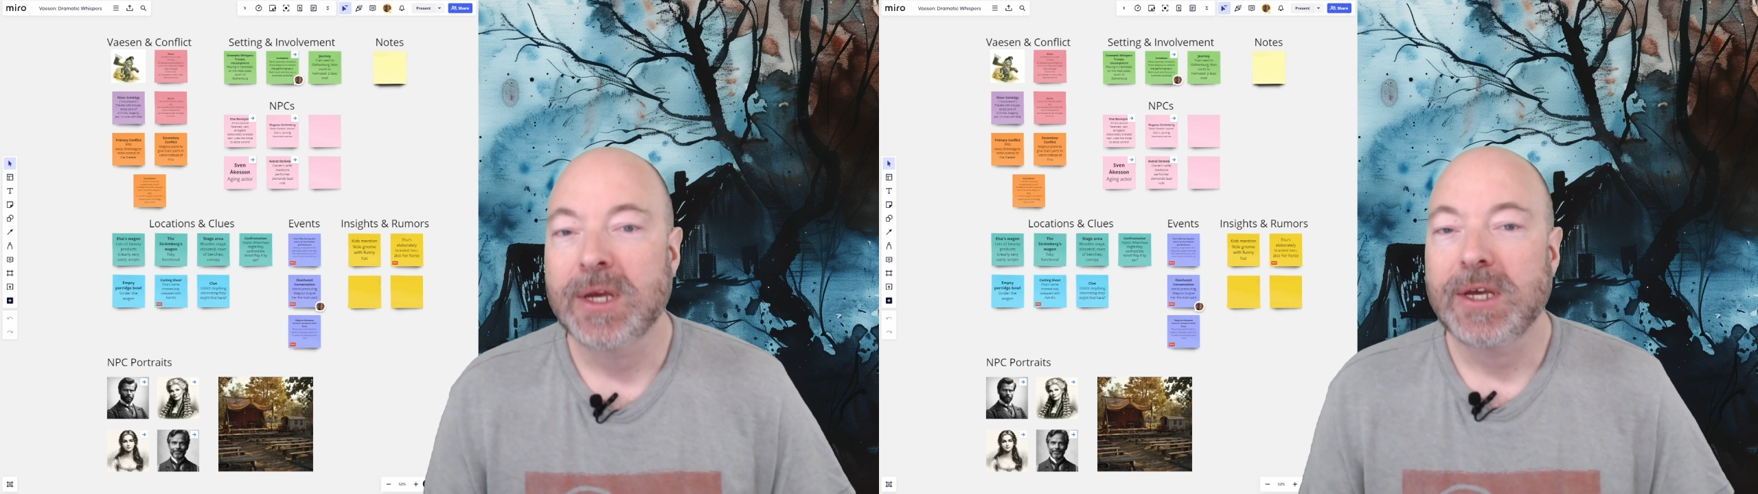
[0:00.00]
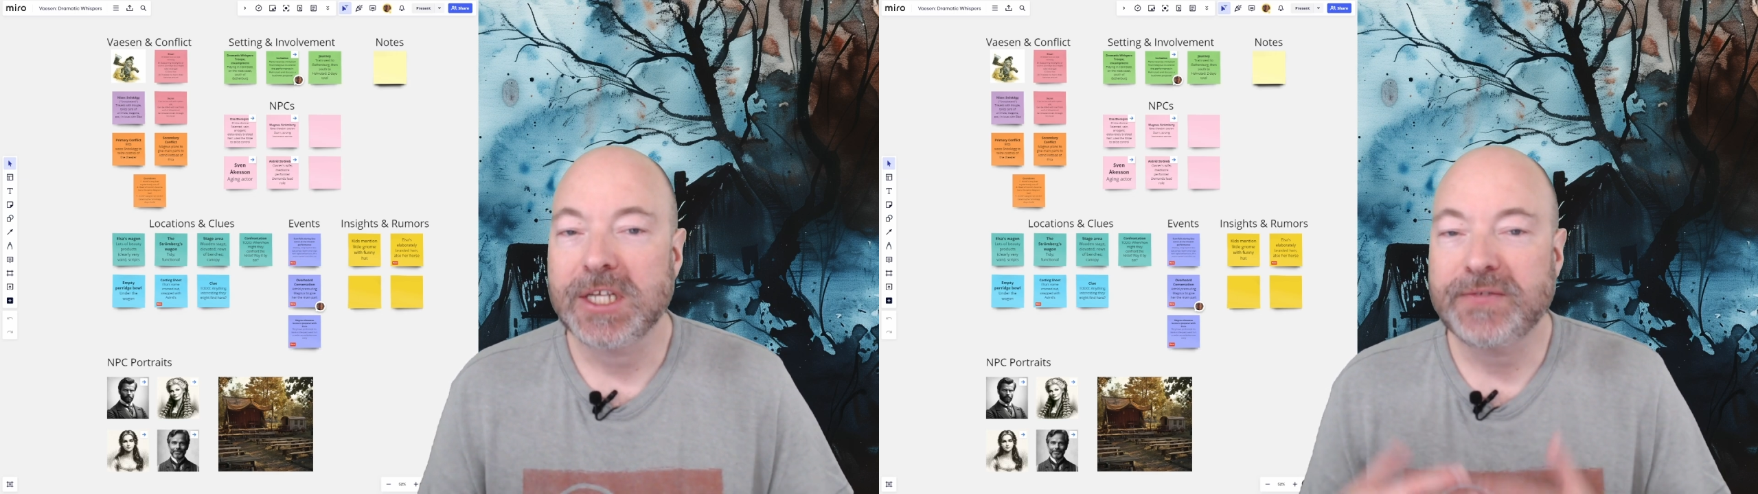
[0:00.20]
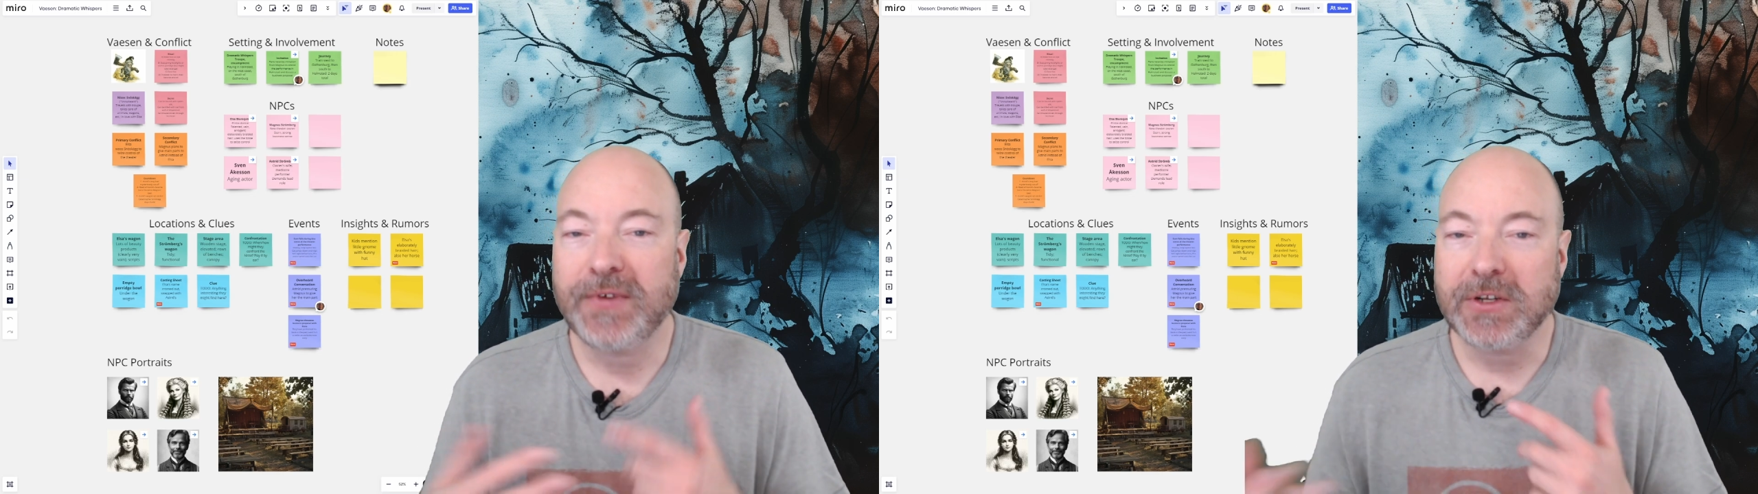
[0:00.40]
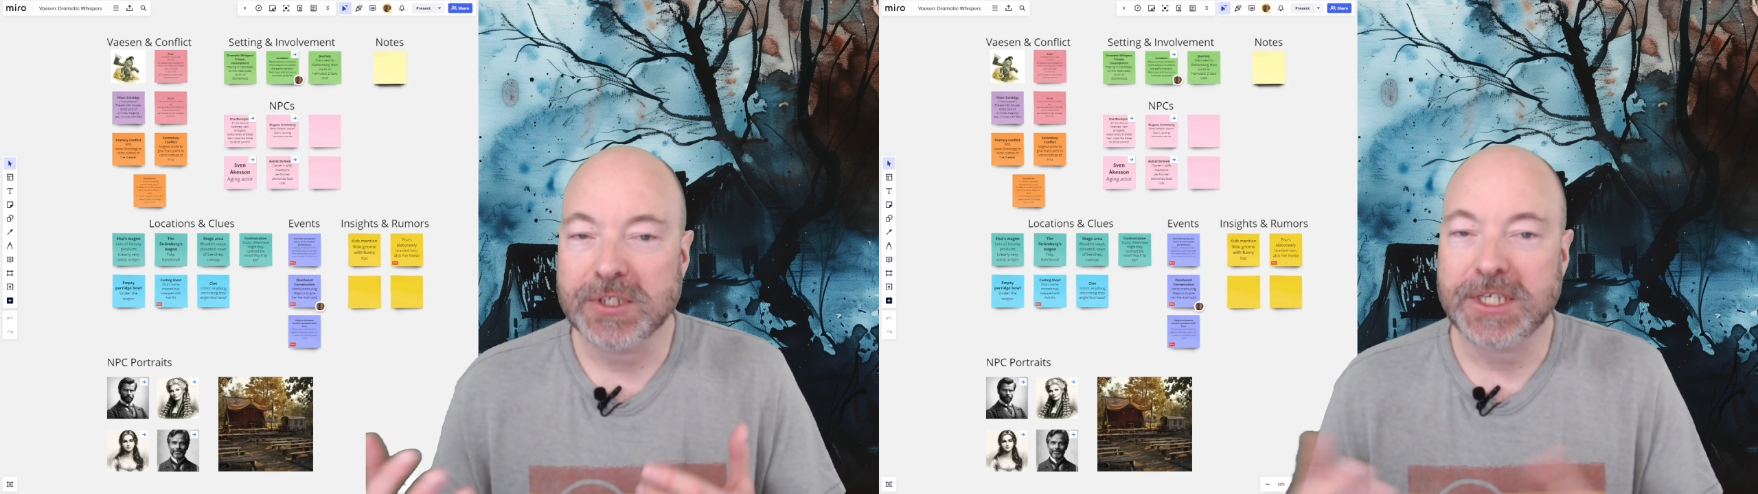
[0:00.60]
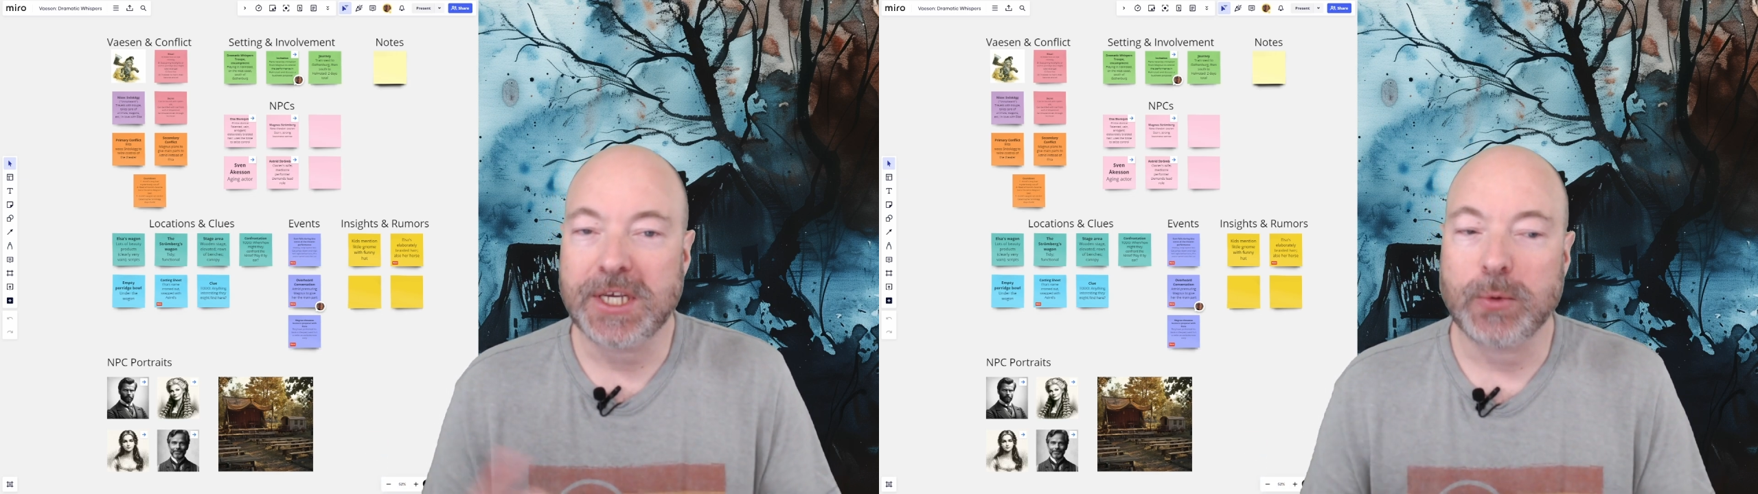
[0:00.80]
It's fun to
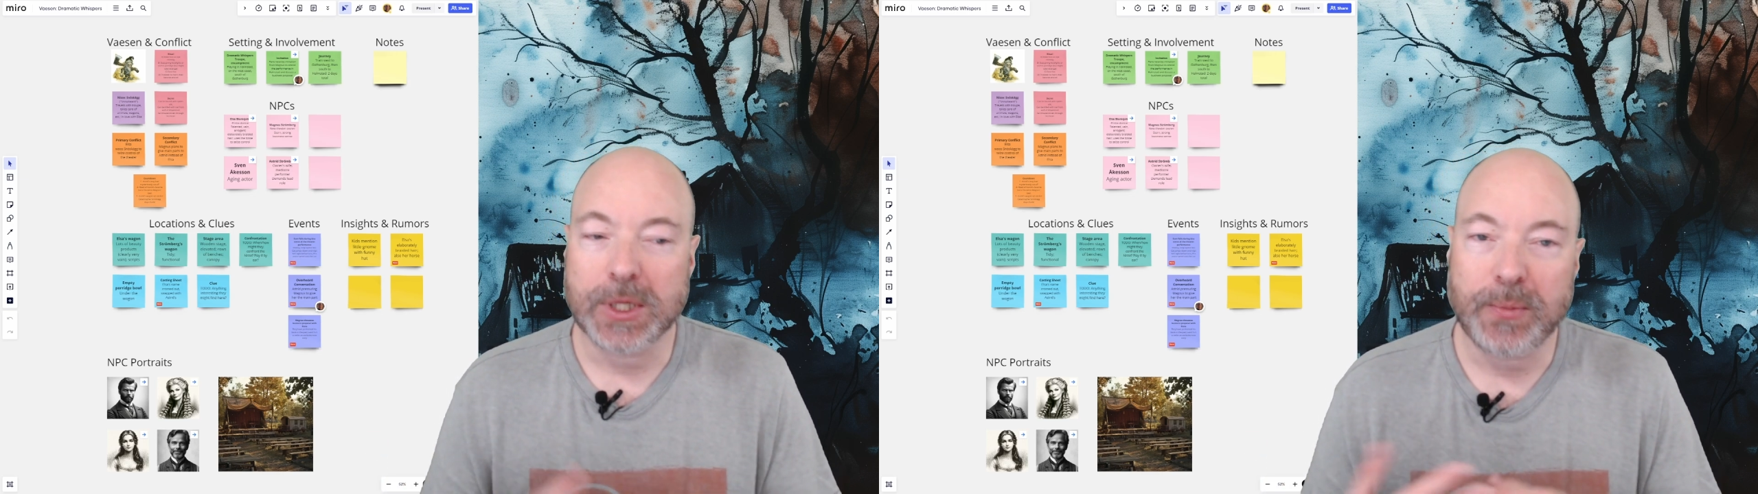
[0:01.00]
see what the